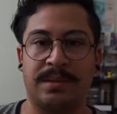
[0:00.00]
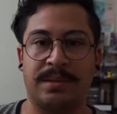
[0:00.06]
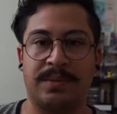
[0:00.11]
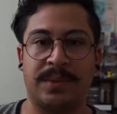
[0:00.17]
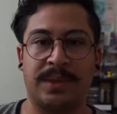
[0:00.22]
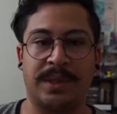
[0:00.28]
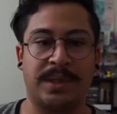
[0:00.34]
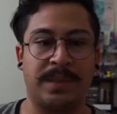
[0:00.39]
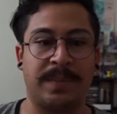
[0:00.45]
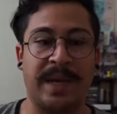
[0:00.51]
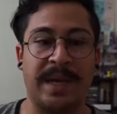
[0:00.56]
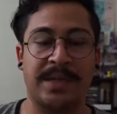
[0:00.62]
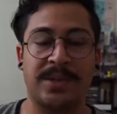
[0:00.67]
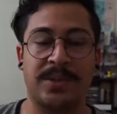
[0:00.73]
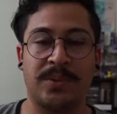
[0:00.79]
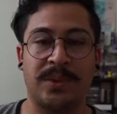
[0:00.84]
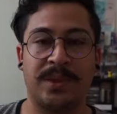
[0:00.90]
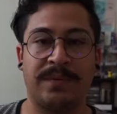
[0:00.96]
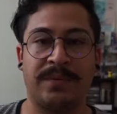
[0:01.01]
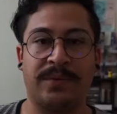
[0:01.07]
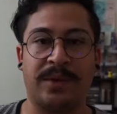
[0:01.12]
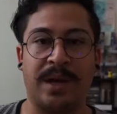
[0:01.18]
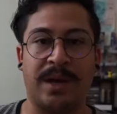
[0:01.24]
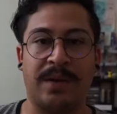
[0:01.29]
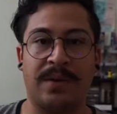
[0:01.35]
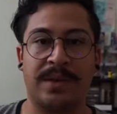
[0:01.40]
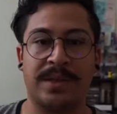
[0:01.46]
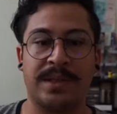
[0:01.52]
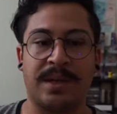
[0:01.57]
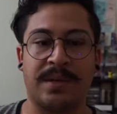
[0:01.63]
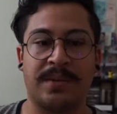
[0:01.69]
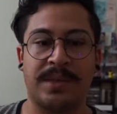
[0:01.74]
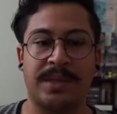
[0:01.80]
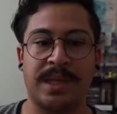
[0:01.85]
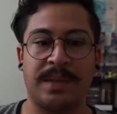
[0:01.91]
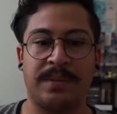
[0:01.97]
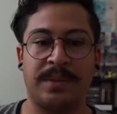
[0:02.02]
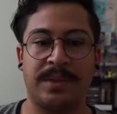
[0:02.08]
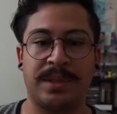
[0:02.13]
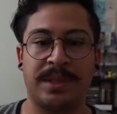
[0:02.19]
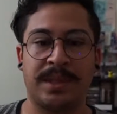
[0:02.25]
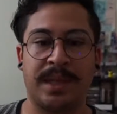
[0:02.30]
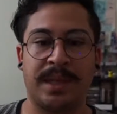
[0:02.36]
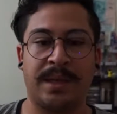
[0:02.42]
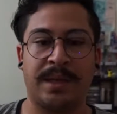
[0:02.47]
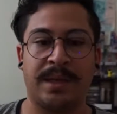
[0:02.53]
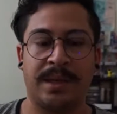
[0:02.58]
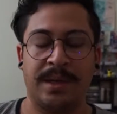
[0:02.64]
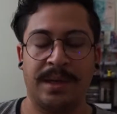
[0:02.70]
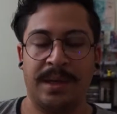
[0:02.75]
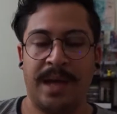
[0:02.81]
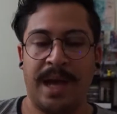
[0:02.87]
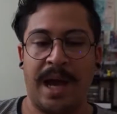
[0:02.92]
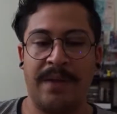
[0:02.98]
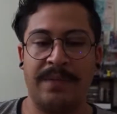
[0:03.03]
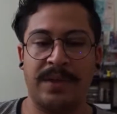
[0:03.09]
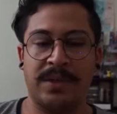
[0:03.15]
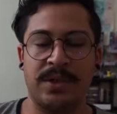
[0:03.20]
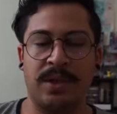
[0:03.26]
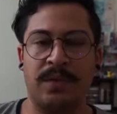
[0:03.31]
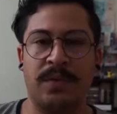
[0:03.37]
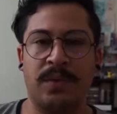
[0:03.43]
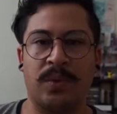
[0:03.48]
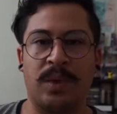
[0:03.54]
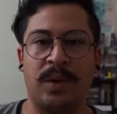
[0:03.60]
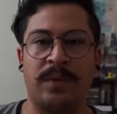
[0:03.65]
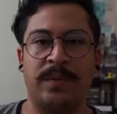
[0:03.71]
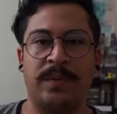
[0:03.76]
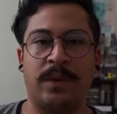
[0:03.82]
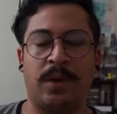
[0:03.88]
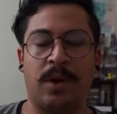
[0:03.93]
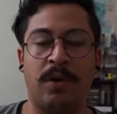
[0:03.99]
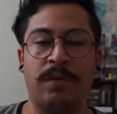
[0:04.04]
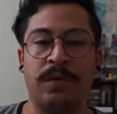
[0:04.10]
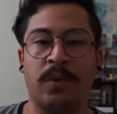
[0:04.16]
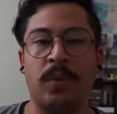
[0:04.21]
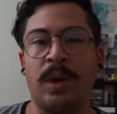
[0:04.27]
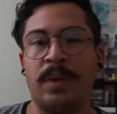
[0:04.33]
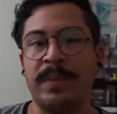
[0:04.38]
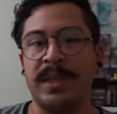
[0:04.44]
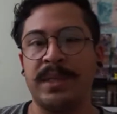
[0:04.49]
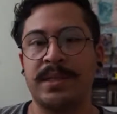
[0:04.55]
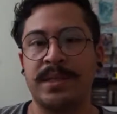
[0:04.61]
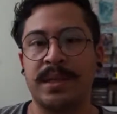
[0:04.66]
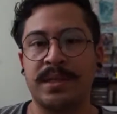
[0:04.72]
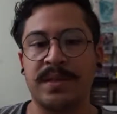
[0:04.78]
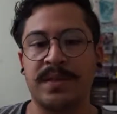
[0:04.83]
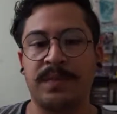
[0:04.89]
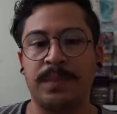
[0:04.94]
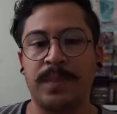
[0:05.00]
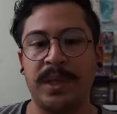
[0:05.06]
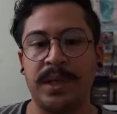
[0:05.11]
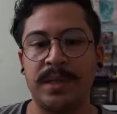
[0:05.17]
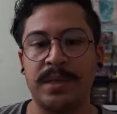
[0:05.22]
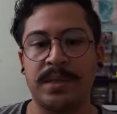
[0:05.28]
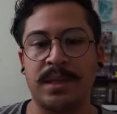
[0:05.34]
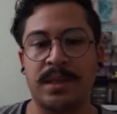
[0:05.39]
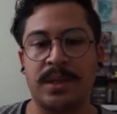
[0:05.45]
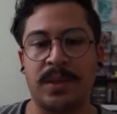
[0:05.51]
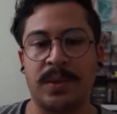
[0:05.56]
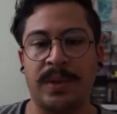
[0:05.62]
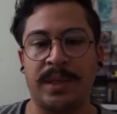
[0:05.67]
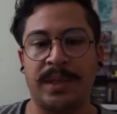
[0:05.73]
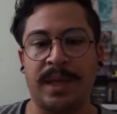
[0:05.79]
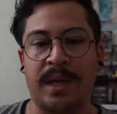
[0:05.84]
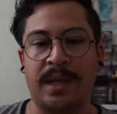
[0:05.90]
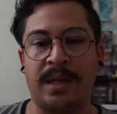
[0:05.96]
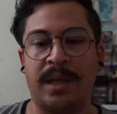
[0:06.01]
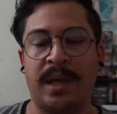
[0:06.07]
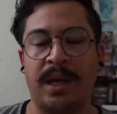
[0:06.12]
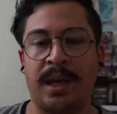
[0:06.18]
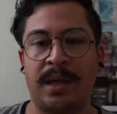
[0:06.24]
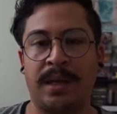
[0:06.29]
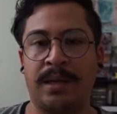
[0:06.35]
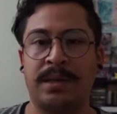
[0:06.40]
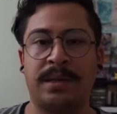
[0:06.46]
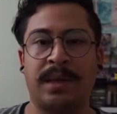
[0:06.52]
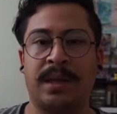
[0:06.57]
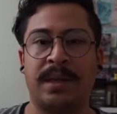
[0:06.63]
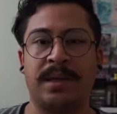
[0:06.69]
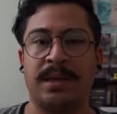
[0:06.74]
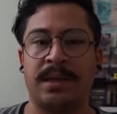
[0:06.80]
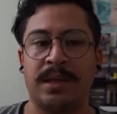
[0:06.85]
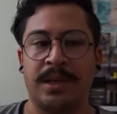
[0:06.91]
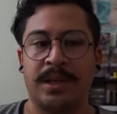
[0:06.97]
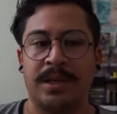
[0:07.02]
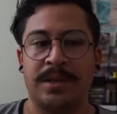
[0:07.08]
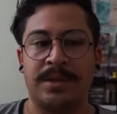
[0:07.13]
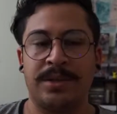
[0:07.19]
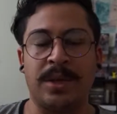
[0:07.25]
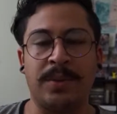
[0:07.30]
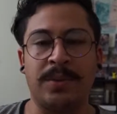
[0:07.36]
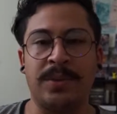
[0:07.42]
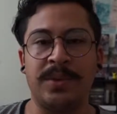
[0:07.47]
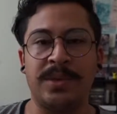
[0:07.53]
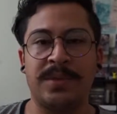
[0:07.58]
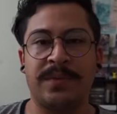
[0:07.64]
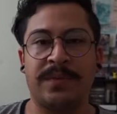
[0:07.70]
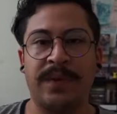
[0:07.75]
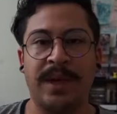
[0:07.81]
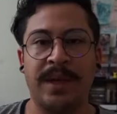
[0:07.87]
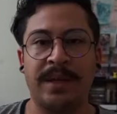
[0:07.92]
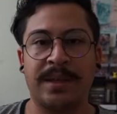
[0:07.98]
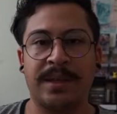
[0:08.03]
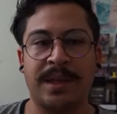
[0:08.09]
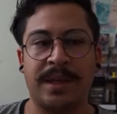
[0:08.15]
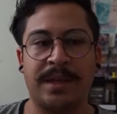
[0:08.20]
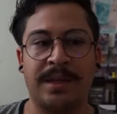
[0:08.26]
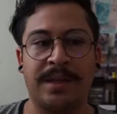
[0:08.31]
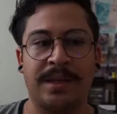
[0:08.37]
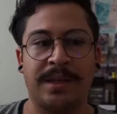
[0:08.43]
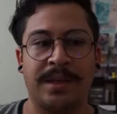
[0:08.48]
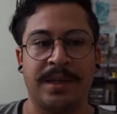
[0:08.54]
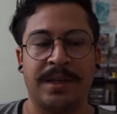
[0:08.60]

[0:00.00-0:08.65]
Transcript: within the past 24 hours, I was able to, like, have this overwhelming sense of peace and knowing that, hey, like, don't lose faith. Like,